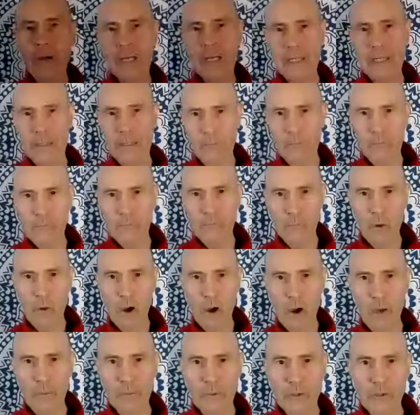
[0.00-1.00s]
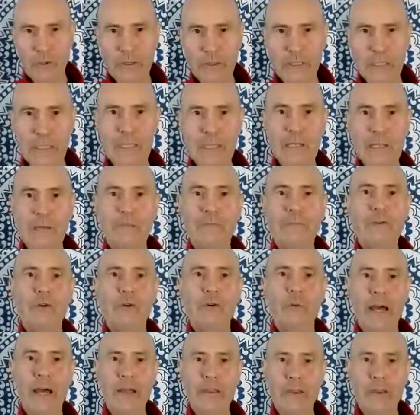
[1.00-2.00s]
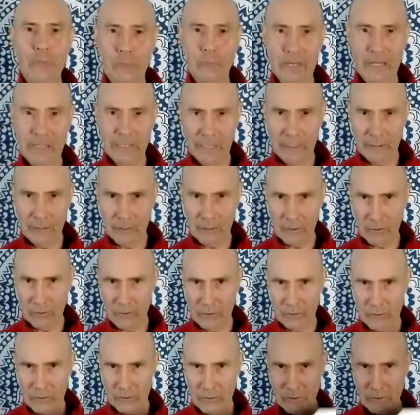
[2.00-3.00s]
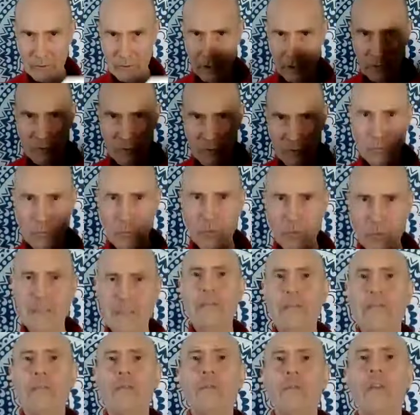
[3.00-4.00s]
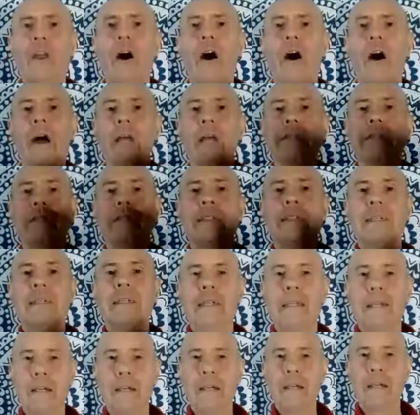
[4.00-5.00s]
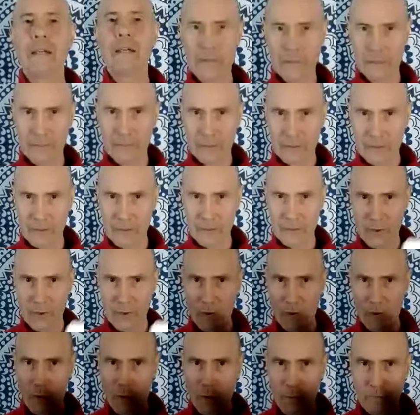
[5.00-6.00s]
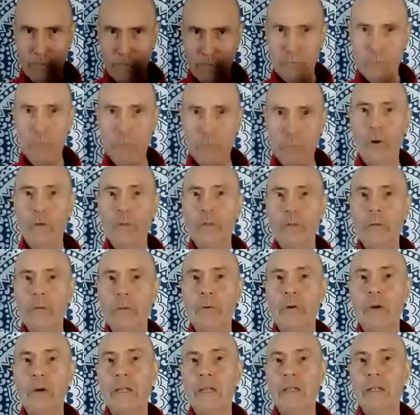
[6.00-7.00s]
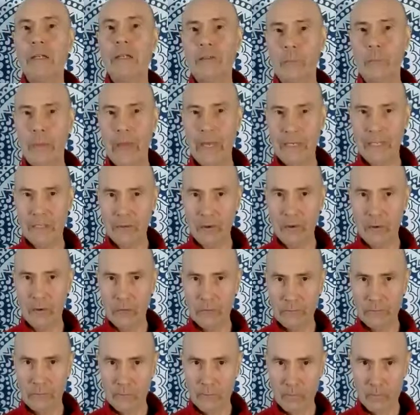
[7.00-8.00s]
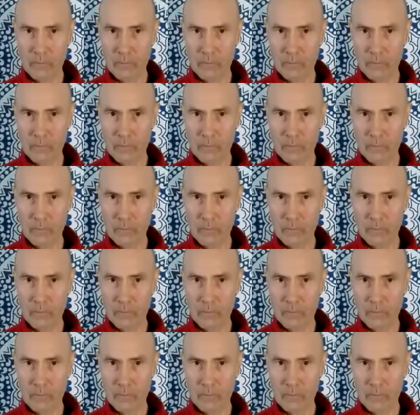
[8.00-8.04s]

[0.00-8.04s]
it for what I'm going to give you at the minute, because I just want to give you an idea of what the brain is made of,